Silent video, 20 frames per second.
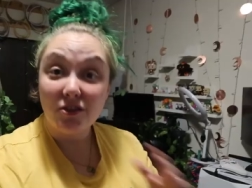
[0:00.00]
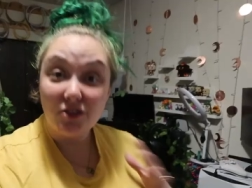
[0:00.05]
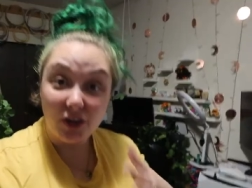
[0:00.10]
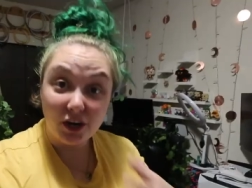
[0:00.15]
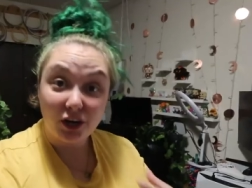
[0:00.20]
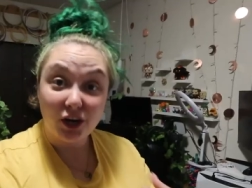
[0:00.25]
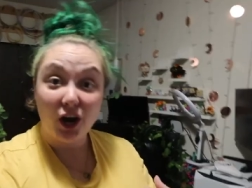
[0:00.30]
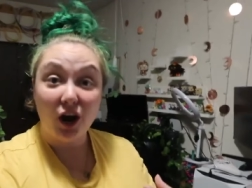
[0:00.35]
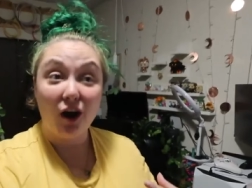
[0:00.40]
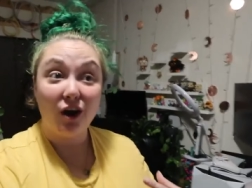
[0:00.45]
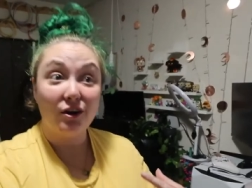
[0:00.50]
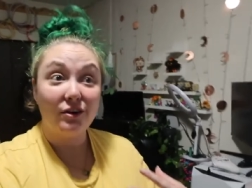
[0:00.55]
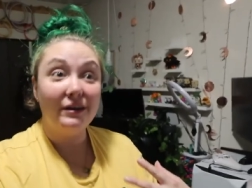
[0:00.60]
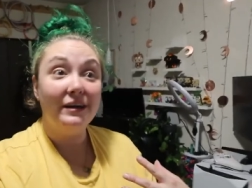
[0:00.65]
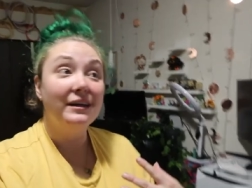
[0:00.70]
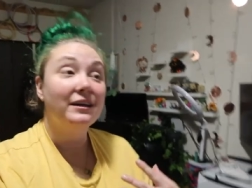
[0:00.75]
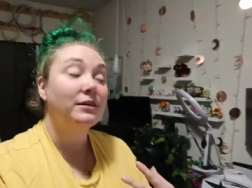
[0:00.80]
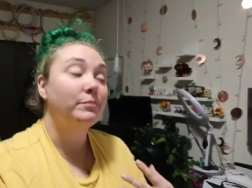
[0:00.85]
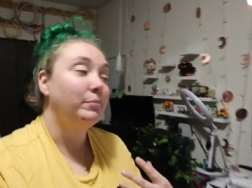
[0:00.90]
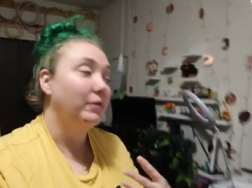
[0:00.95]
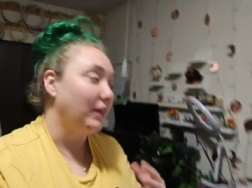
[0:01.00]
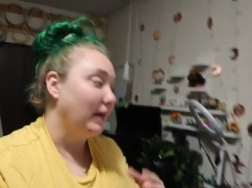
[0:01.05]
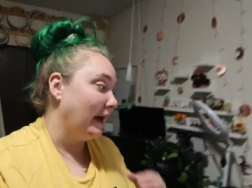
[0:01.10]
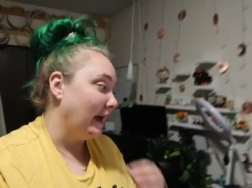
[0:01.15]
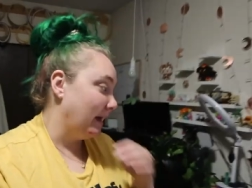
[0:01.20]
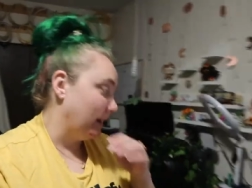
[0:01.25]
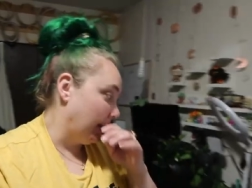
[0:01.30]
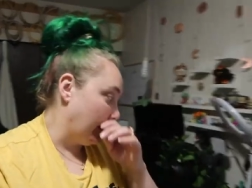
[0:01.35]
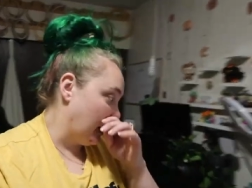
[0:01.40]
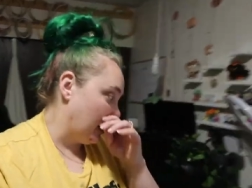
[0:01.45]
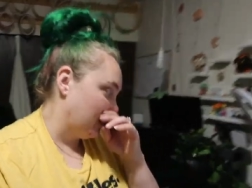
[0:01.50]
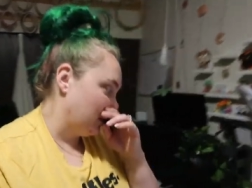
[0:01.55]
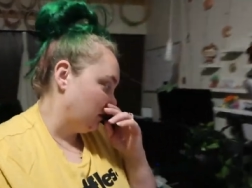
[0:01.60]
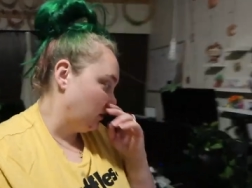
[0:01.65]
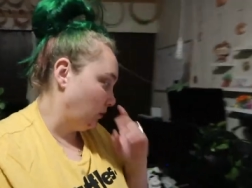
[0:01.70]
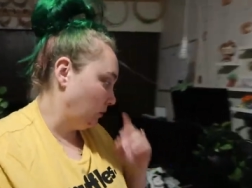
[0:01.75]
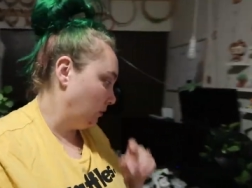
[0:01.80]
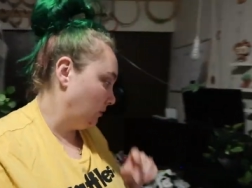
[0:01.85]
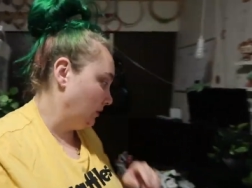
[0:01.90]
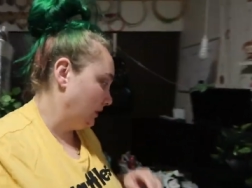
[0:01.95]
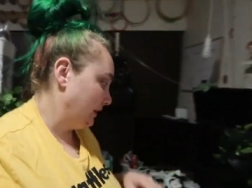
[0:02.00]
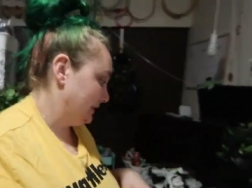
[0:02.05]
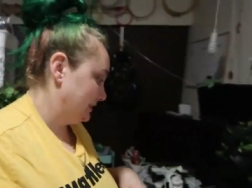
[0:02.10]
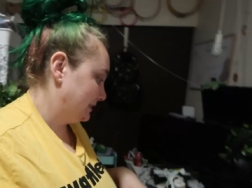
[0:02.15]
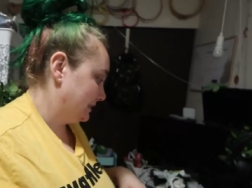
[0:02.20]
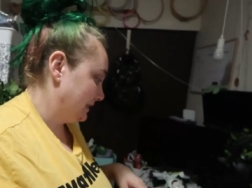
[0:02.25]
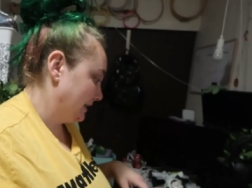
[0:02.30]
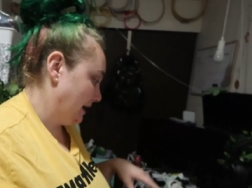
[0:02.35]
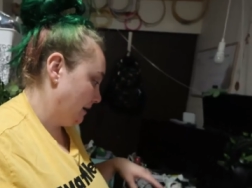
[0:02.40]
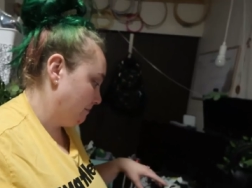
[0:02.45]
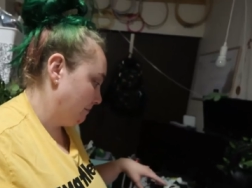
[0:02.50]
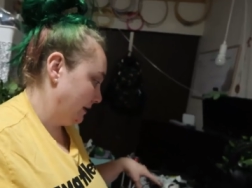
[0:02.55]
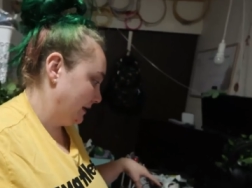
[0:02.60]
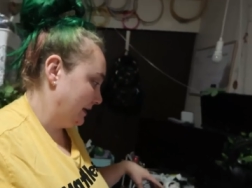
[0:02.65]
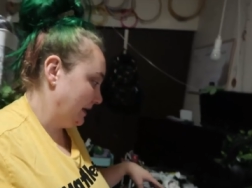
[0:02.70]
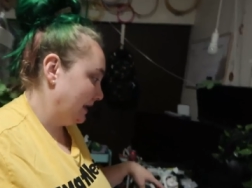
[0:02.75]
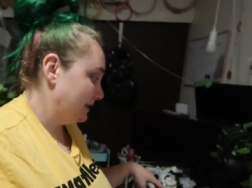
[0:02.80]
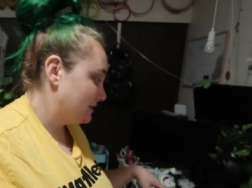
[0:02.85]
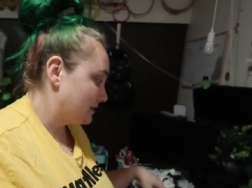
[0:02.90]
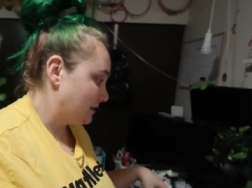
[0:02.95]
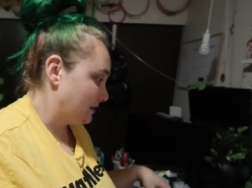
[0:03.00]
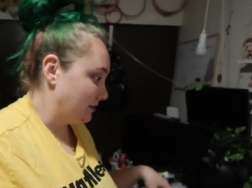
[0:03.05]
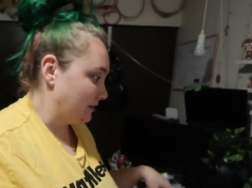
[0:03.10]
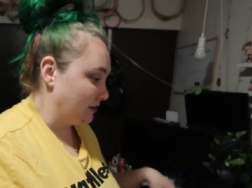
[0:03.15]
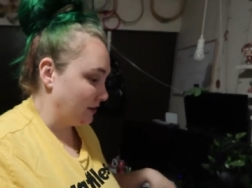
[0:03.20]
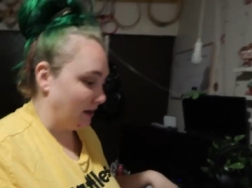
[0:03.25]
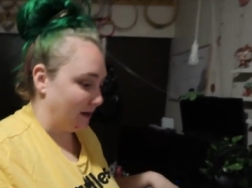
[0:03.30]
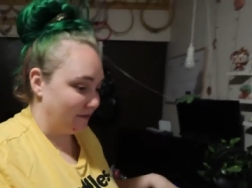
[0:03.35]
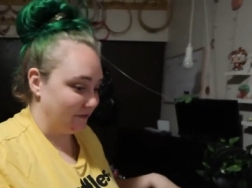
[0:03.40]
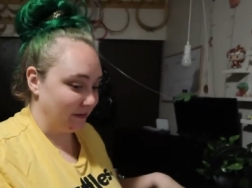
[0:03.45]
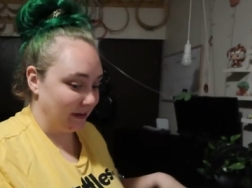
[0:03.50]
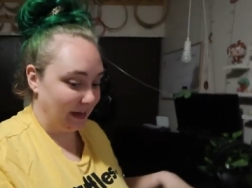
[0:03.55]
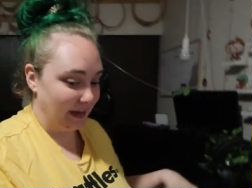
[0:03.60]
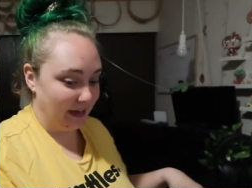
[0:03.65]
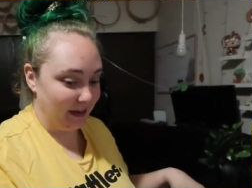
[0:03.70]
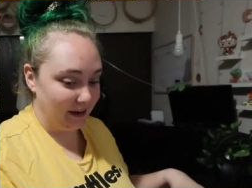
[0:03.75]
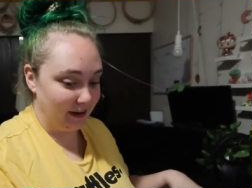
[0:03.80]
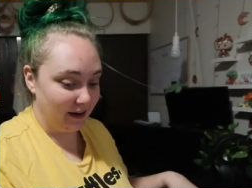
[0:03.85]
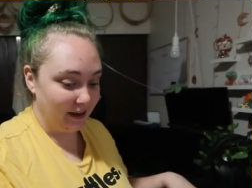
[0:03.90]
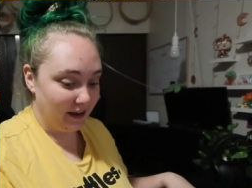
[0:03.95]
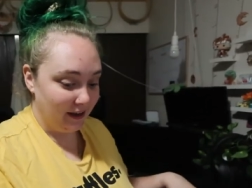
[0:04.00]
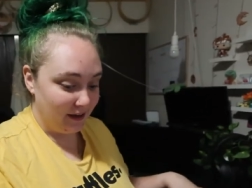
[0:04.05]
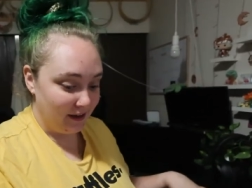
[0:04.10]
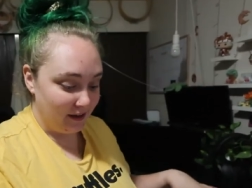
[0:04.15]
The current plan and goal is to get my desk cleared off again